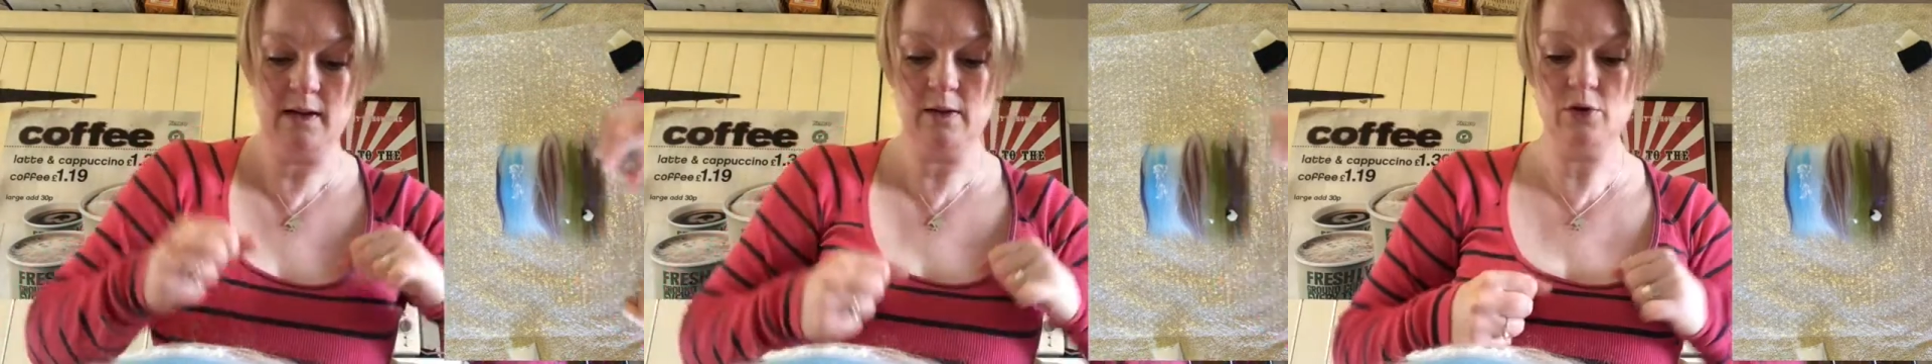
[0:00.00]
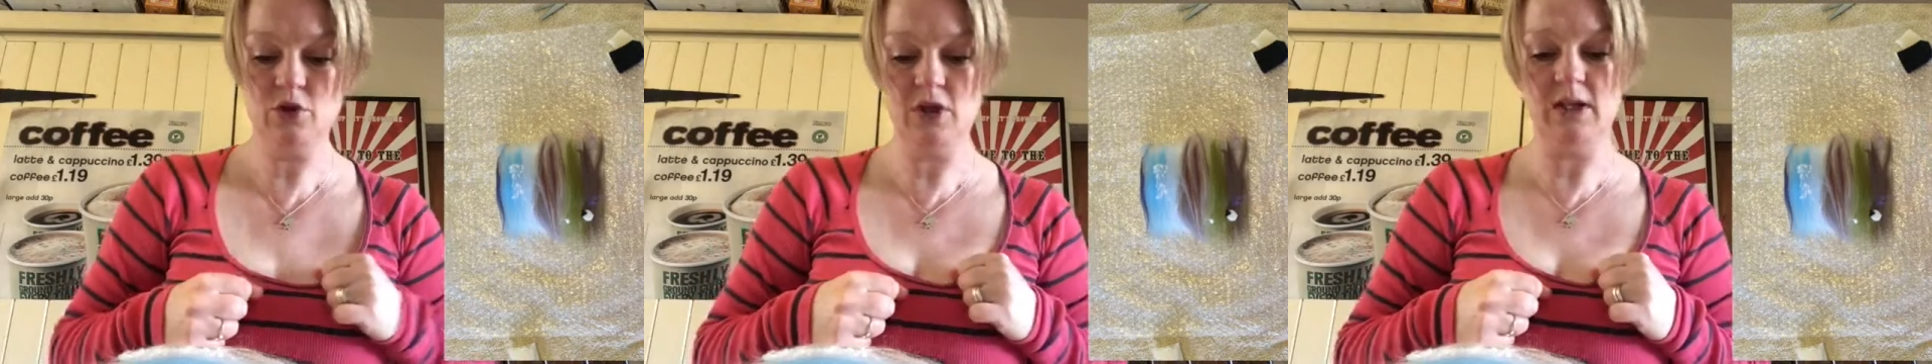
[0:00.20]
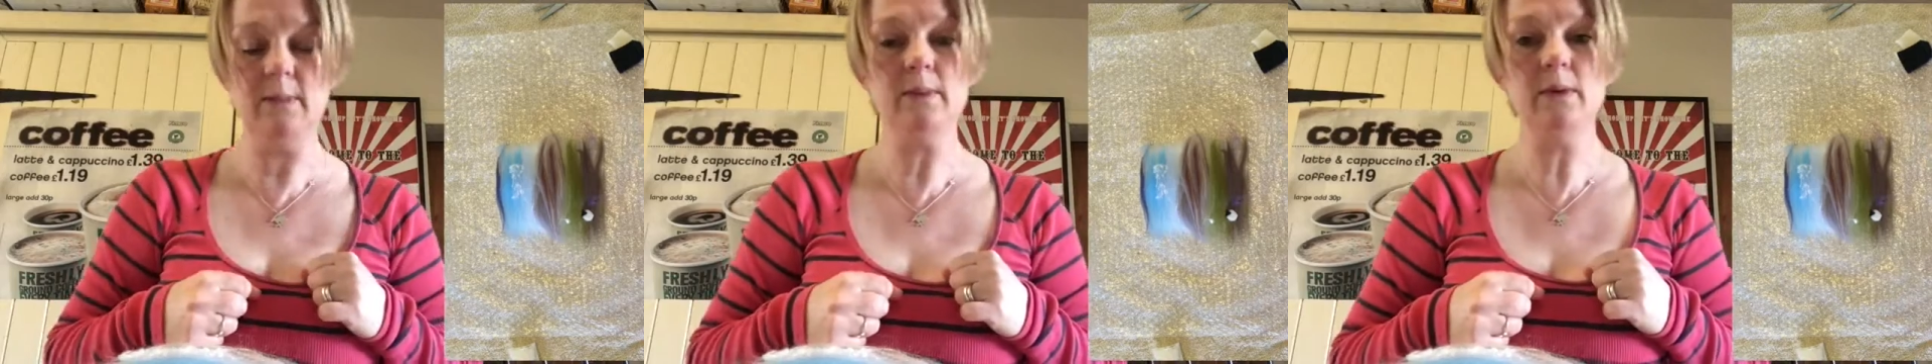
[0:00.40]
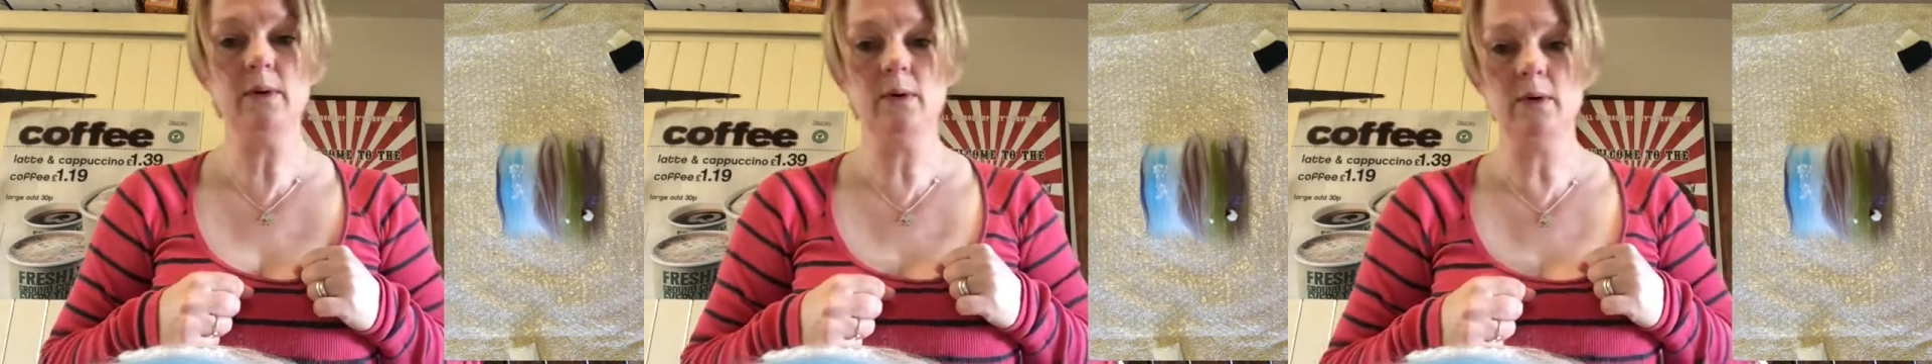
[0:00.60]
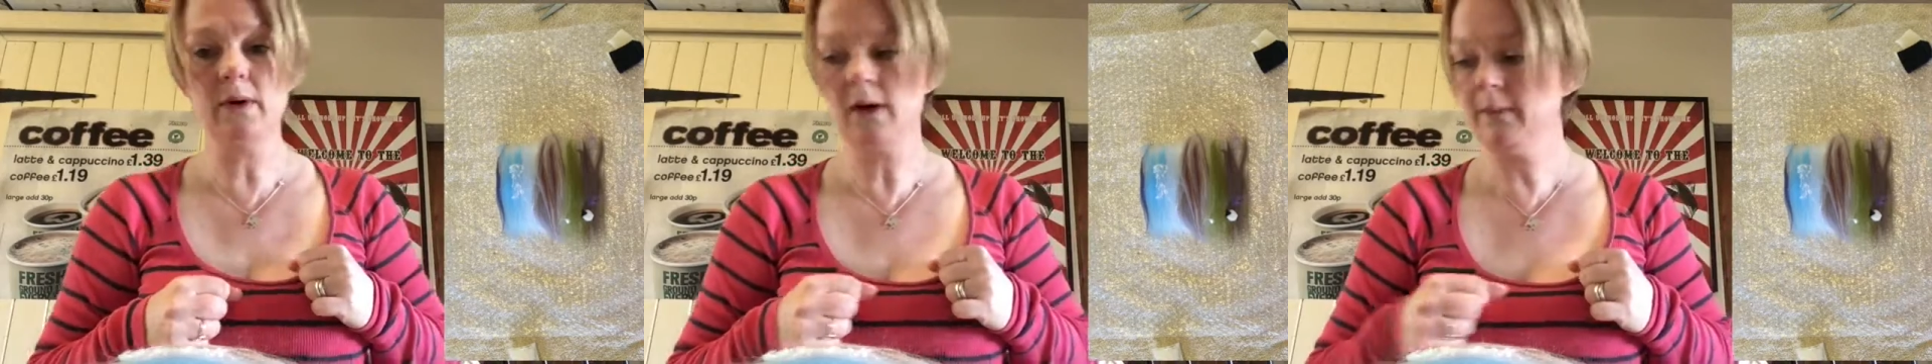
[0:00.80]
little sheep
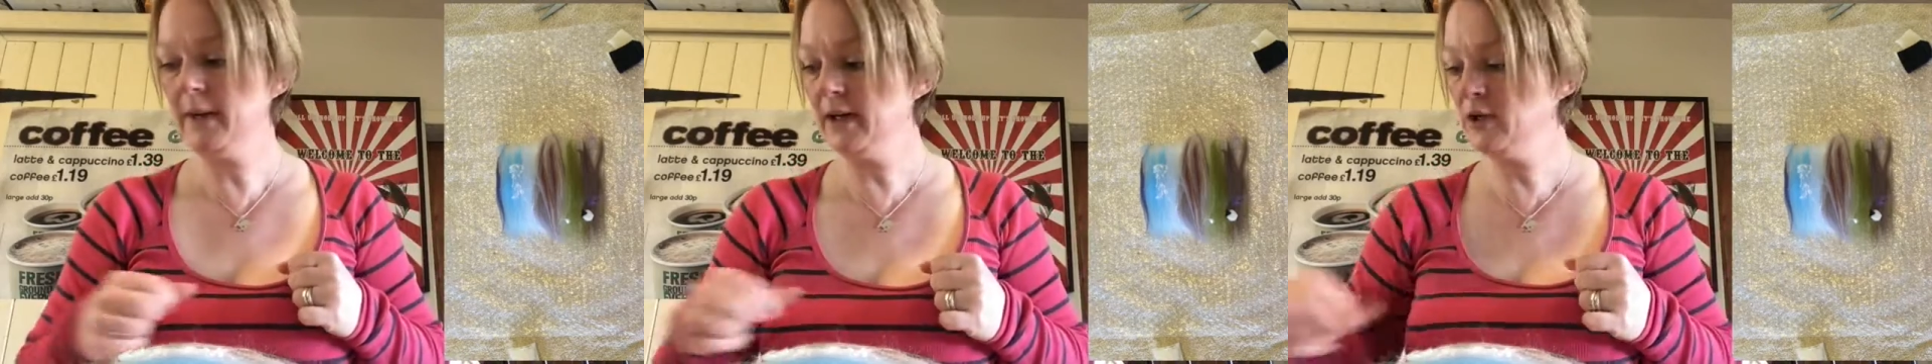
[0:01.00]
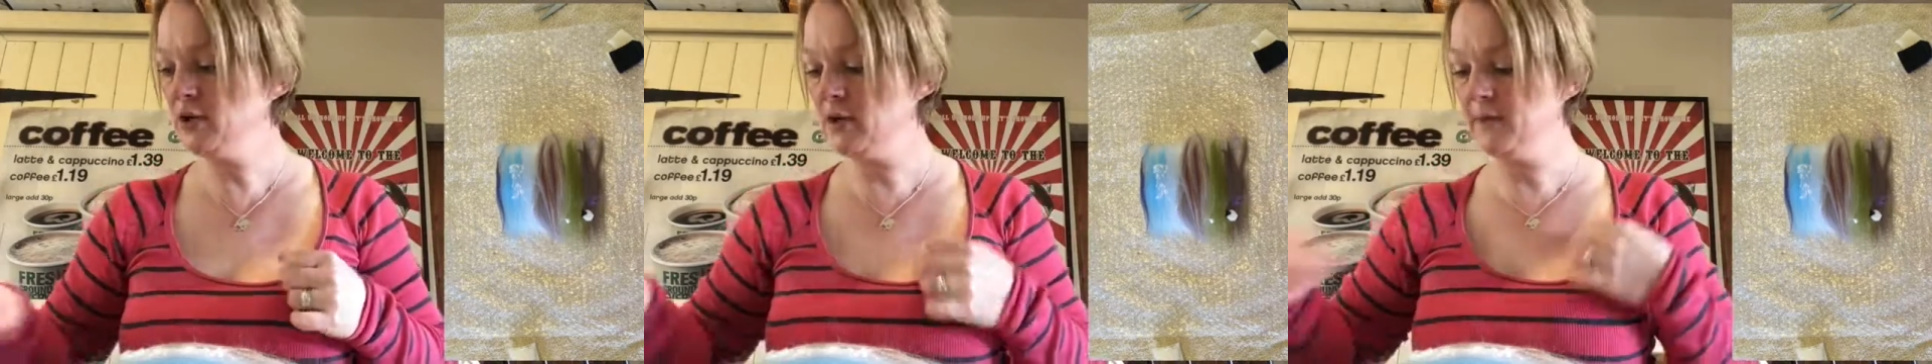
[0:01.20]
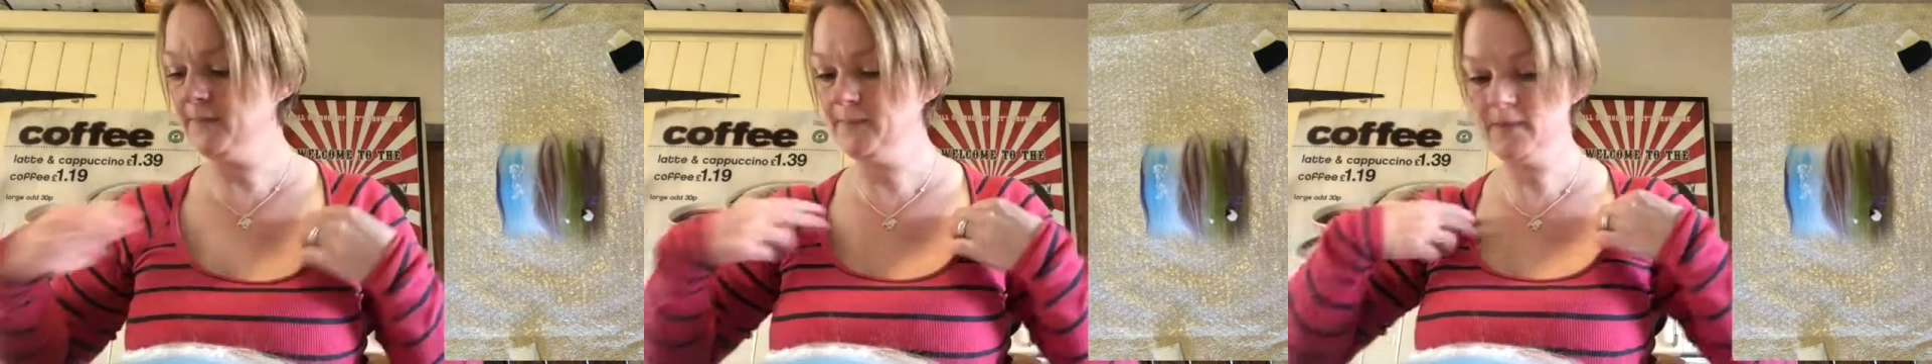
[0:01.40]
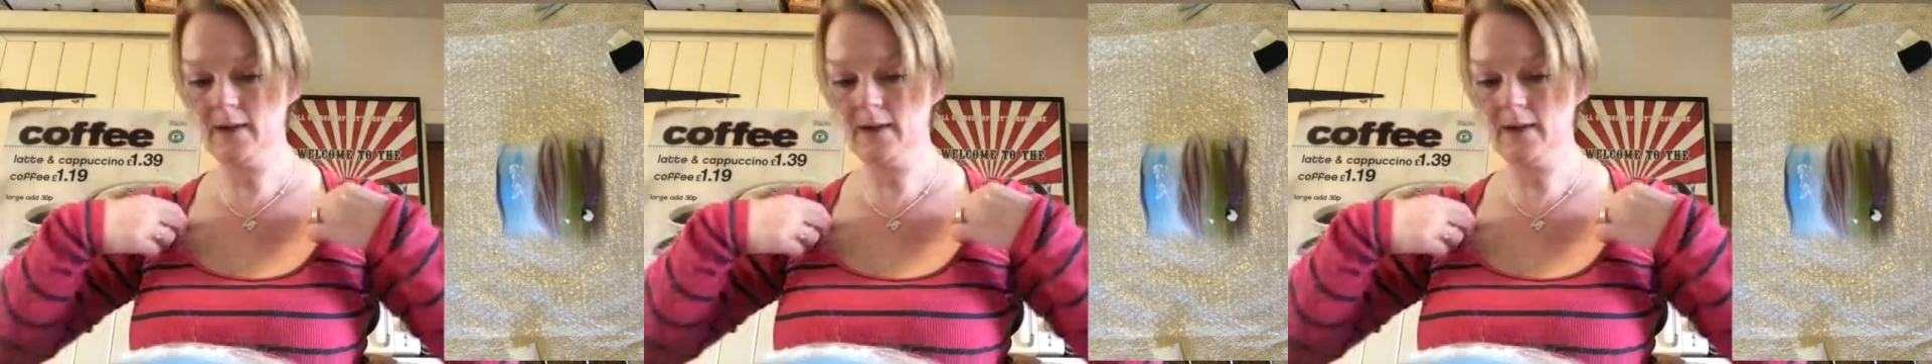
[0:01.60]
on our picture.